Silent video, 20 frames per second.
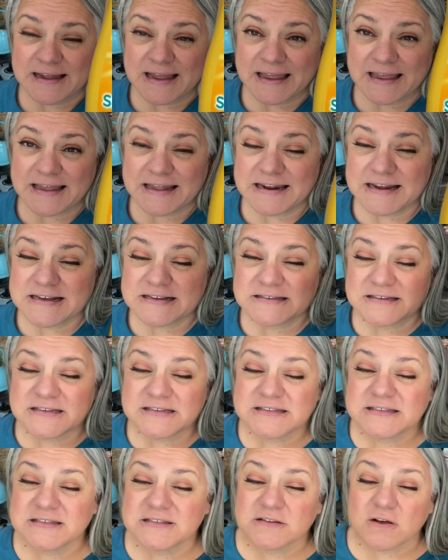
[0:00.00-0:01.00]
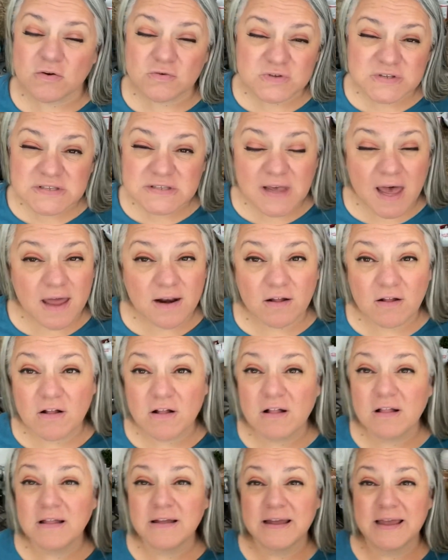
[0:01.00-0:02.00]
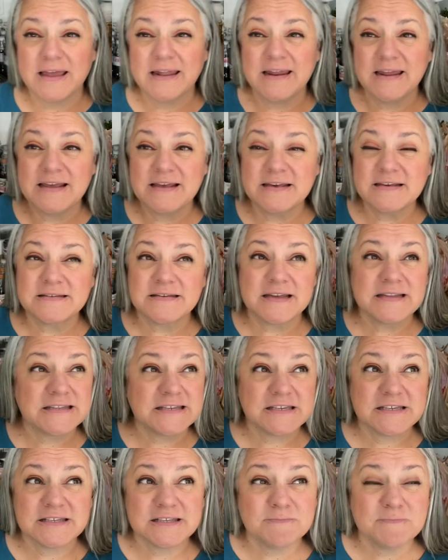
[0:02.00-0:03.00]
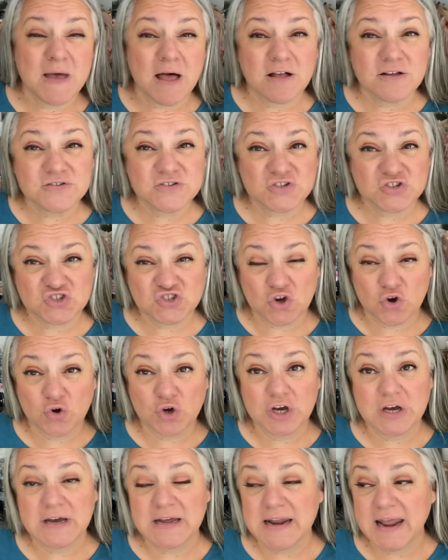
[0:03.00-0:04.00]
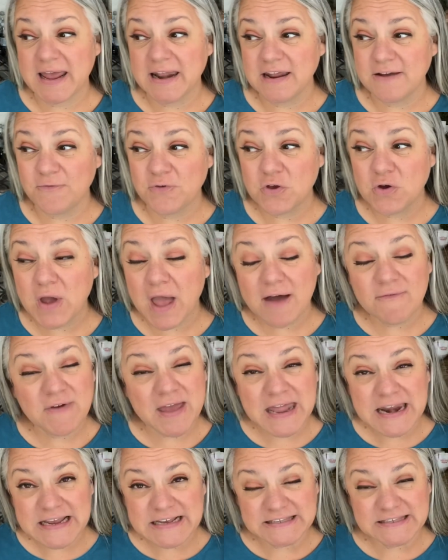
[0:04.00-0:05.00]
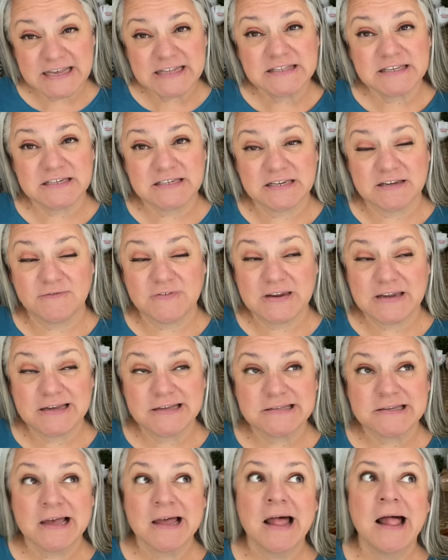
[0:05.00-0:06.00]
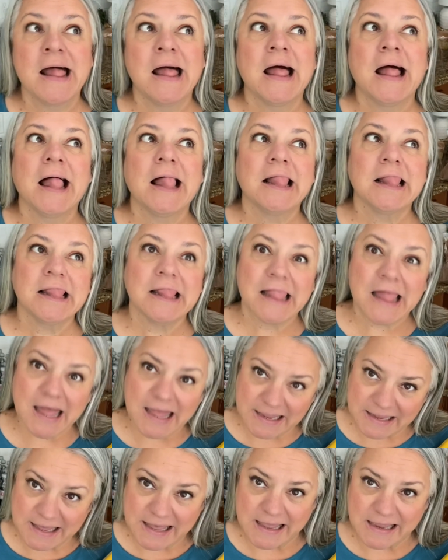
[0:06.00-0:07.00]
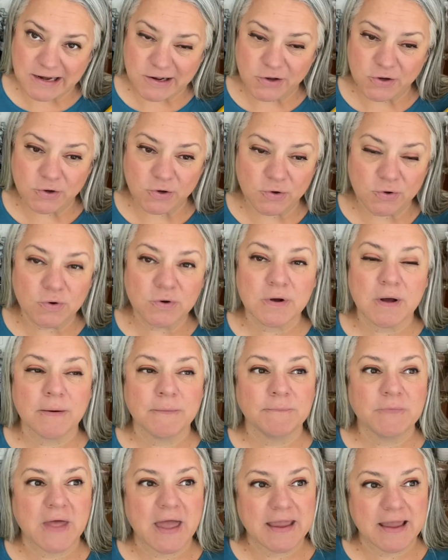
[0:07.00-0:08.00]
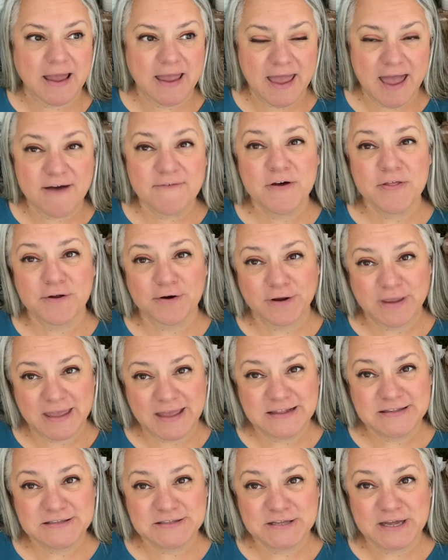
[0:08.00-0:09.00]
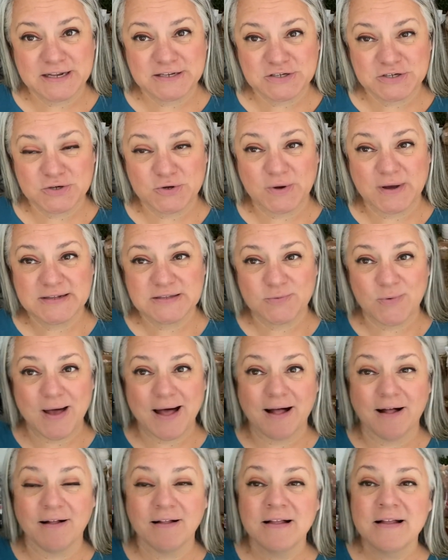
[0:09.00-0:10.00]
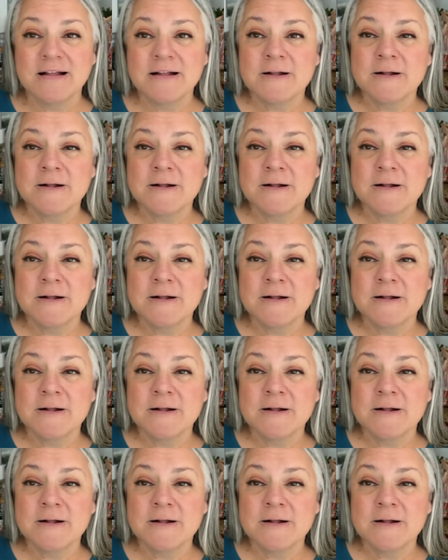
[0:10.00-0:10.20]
it is so subtle. It is, it just smells so good. And if you have any sensitivities, like I do, like I have other kids that do as well,